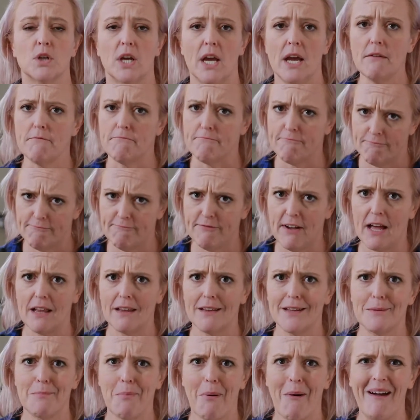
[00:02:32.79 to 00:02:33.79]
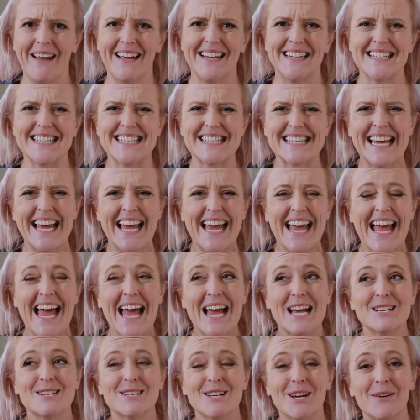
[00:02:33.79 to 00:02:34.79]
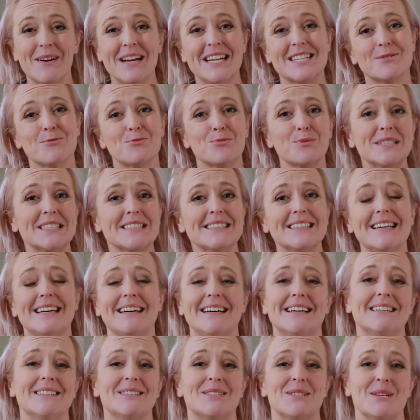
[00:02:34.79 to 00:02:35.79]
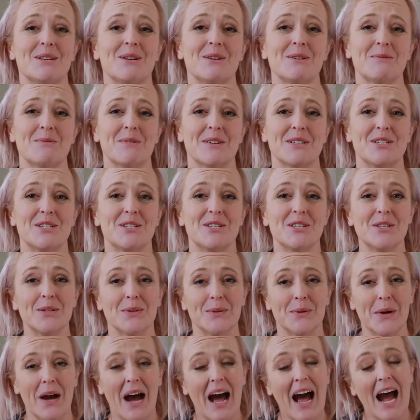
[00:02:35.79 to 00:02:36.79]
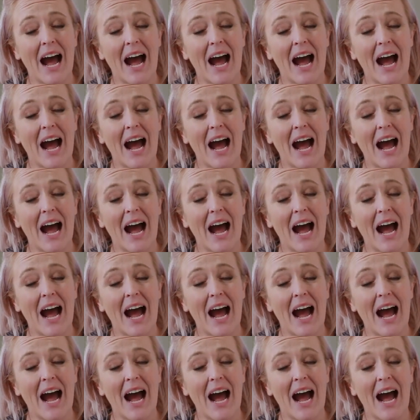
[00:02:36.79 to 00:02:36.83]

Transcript: Okay, valid points. So, it's really hard to know what to do.